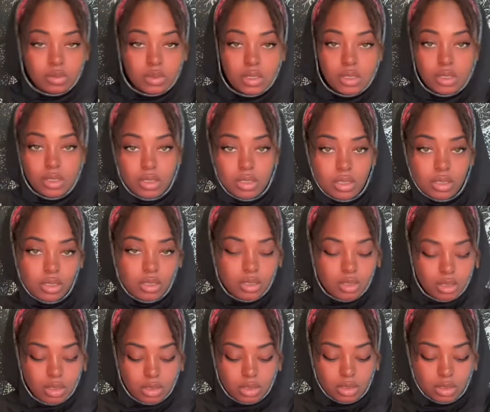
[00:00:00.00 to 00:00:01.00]
We are here to
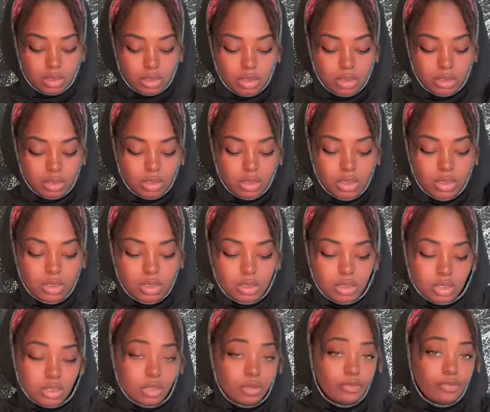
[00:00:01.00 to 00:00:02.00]
get into the
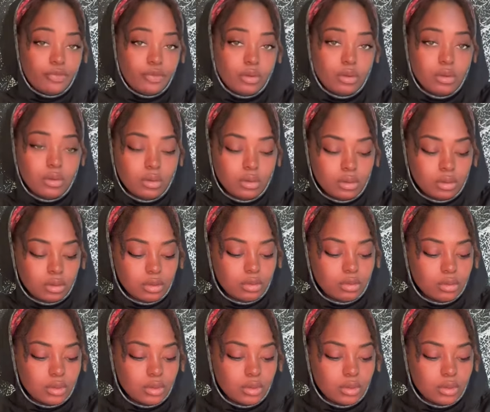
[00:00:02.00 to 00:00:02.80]
energy for you.